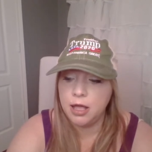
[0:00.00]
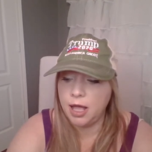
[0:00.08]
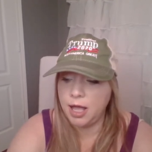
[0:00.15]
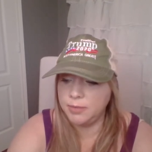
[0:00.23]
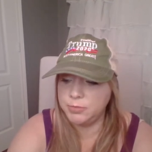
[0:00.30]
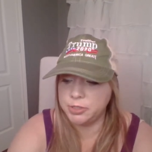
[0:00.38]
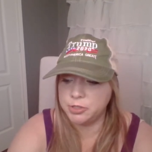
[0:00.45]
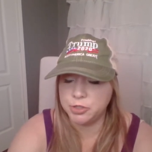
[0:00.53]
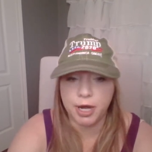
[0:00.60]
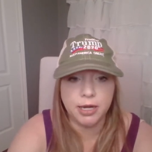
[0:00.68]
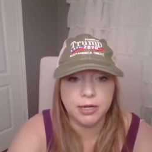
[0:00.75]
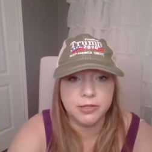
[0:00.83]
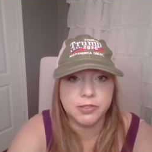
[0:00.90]
I'm just
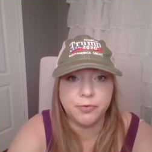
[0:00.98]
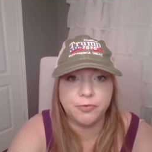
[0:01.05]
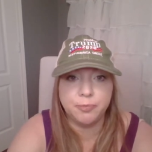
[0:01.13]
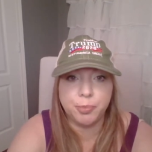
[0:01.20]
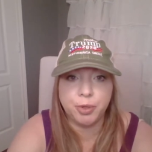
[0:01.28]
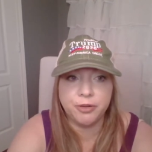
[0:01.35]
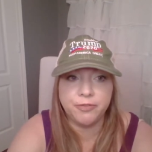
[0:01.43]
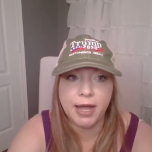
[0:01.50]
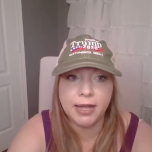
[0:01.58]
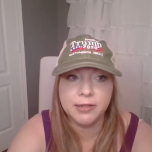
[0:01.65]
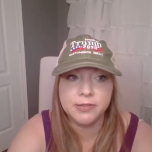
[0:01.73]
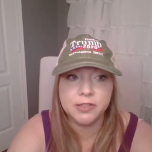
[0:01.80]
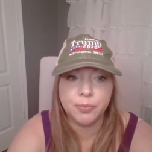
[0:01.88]
trying to su-
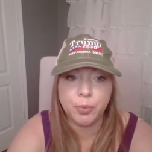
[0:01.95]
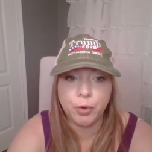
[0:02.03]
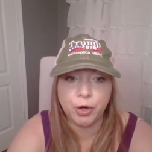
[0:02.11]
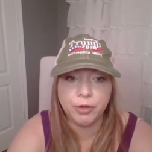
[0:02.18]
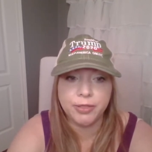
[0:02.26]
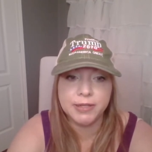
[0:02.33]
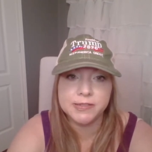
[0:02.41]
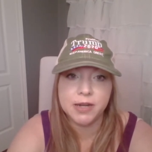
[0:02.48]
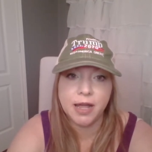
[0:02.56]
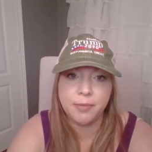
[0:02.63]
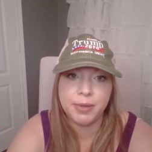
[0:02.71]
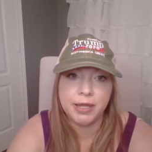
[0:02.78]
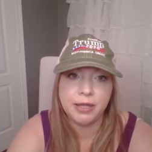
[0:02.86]
provide support that's
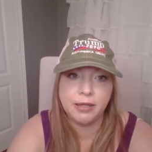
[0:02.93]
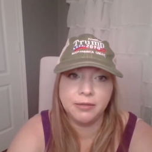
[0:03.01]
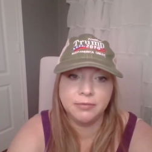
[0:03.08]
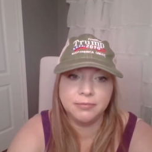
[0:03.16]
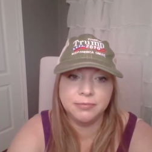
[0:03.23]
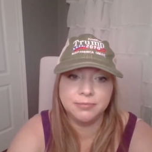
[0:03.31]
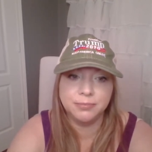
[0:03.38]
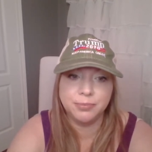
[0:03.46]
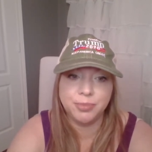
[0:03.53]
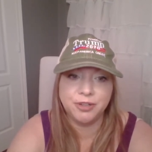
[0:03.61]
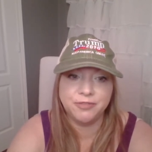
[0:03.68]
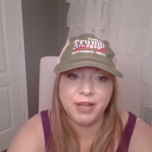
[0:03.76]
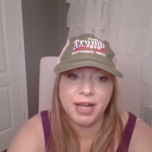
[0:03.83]
not being
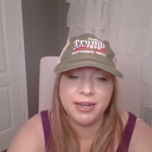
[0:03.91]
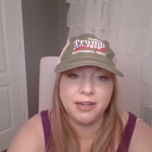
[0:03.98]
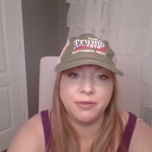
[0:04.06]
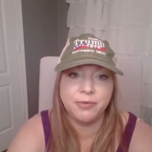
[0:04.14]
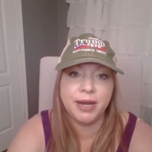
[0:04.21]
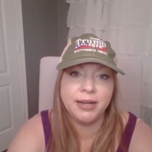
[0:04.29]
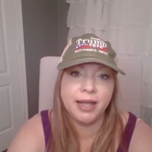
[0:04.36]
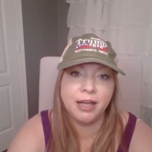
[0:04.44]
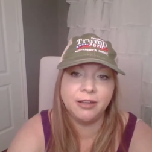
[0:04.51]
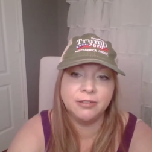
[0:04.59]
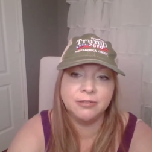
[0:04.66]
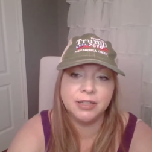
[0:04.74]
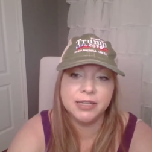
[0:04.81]
provided right
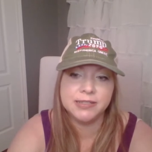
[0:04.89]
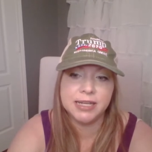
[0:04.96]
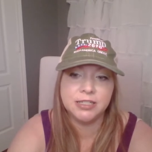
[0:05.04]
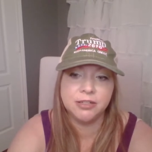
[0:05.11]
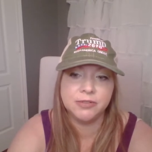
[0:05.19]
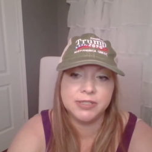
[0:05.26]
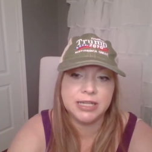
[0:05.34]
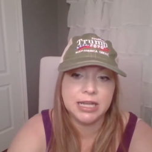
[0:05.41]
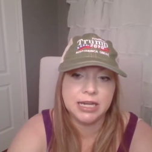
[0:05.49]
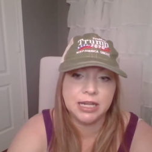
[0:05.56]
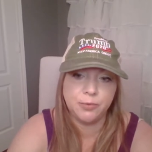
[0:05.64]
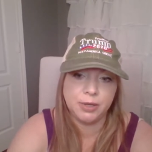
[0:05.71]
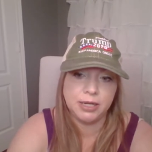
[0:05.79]
now because I don't see
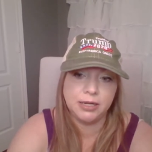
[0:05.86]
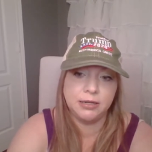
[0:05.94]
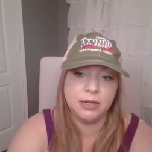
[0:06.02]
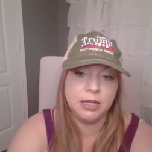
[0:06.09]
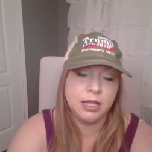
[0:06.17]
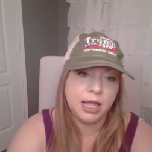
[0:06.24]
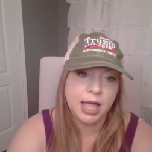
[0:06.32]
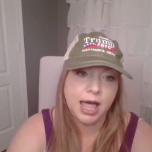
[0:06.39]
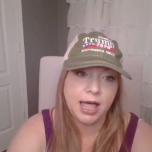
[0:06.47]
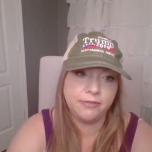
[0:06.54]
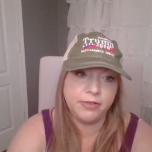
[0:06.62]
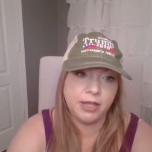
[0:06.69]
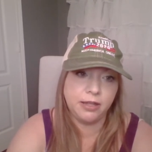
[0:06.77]
anyone
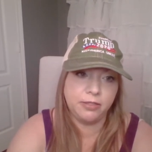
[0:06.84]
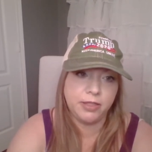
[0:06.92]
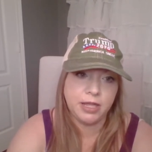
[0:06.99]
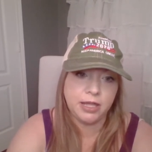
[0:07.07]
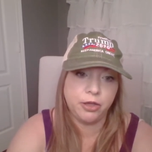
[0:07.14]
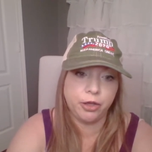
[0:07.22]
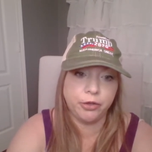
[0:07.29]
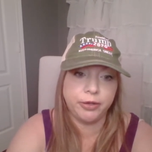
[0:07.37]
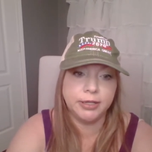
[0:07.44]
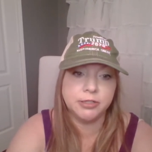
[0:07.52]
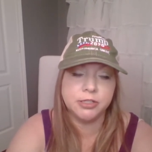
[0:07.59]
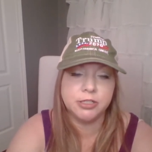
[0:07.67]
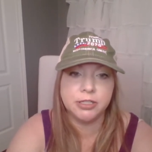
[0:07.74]
having the
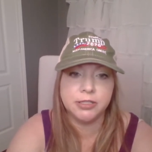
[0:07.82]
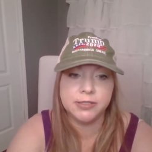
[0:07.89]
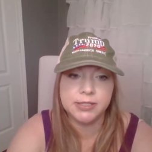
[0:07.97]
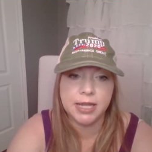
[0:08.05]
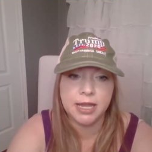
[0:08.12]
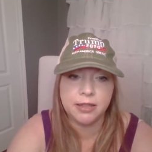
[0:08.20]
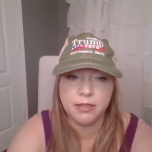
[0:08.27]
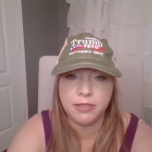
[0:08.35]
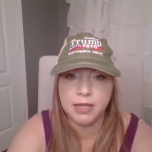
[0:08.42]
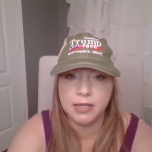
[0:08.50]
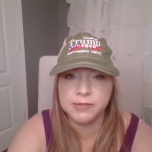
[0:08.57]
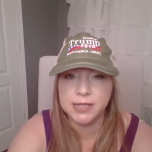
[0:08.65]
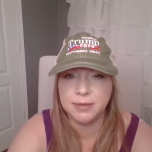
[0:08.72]
courage to say the
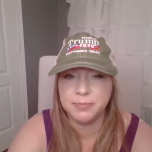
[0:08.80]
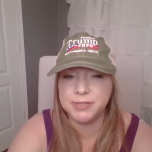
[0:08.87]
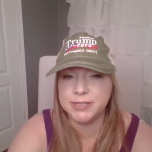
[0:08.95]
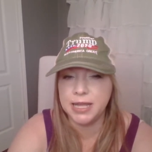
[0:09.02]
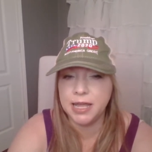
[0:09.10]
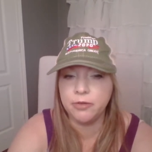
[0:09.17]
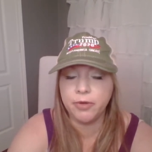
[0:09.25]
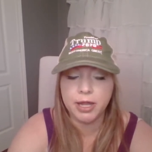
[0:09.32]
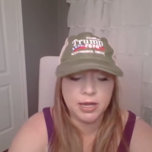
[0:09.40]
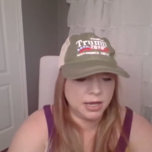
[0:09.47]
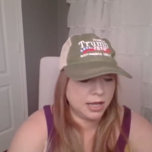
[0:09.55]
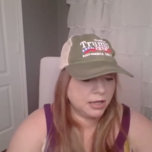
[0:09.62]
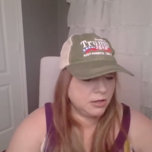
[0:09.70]
things that I'm saying
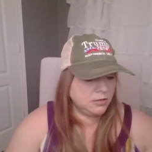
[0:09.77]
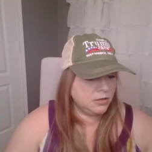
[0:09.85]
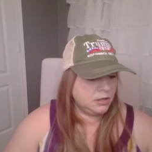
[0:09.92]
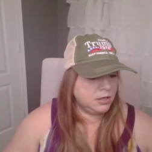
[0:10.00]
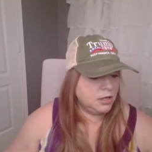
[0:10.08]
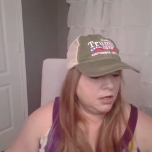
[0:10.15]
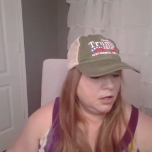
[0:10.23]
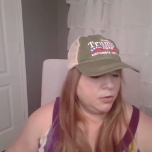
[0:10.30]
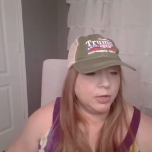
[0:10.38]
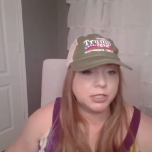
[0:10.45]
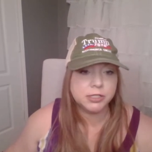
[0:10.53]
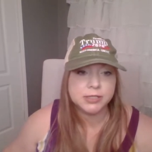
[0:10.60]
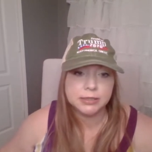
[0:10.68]
right now,
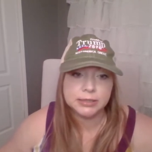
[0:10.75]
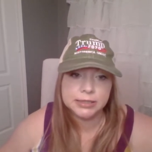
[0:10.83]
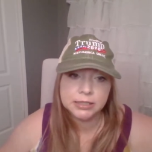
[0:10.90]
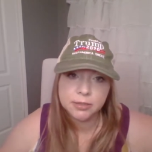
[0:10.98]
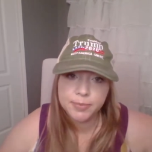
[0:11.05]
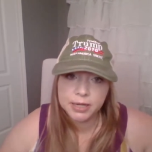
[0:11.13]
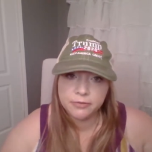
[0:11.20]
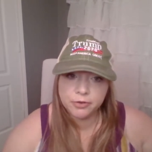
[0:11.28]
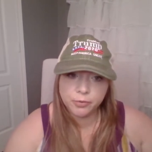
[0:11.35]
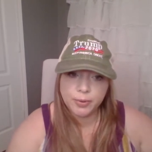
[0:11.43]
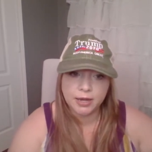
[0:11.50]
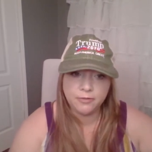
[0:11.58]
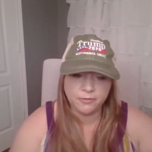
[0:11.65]
which is a little bit of
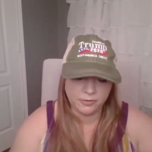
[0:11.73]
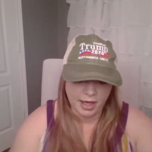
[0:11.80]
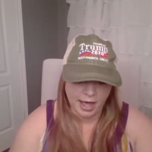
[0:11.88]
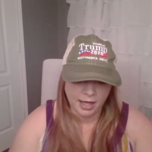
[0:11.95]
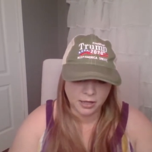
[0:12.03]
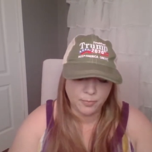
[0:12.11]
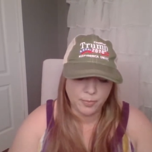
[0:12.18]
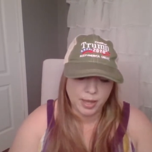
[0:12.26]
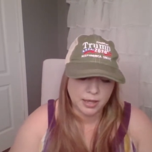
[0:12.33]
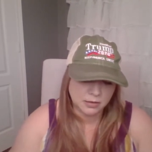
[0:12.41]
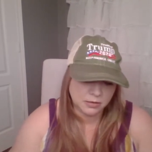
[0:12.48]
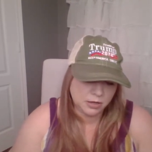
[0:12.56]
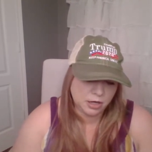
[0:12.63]
a red flag.
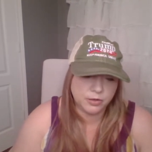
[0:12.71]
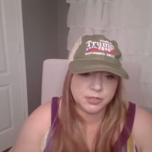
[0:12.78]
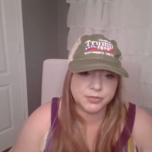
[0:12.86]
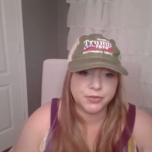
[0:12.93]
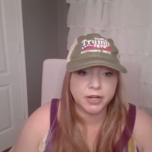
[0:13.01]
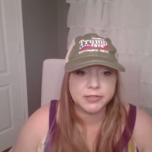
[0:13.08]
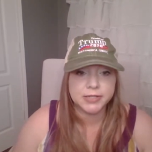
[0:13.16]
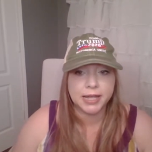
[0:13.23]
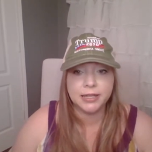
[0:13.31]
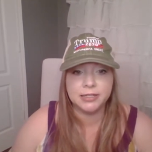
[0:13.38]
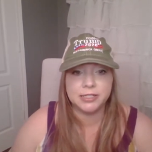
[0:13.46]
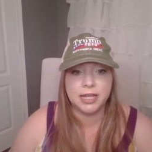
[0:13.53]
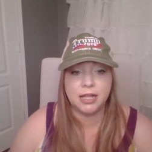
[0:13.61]
But, you know, as far as I
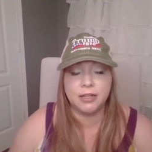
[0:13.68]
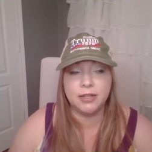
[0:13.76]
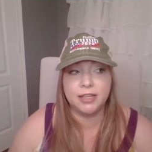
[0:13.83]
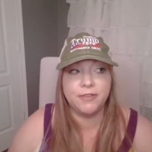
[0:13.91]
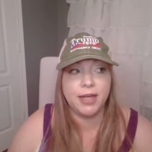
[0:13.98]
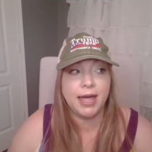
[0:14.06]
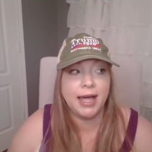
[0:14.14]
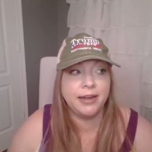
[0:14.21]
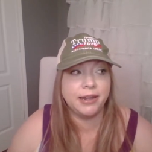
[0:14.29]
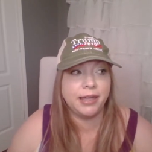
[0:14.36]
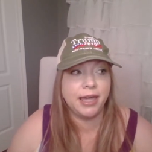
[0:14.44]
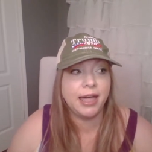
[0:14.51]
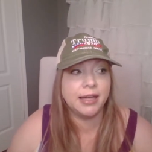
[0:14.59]
can tell, if I had
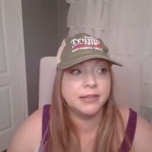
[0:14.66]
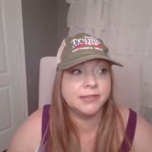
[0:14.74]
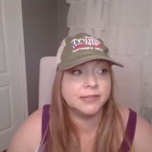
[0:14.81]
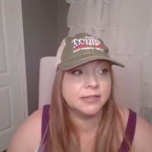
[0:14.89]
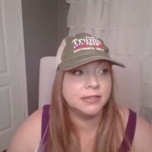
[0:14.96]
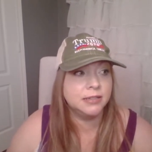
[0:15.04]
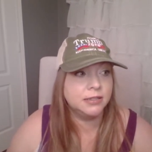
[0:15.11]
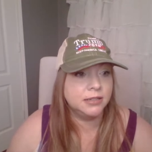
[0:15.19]
to guess,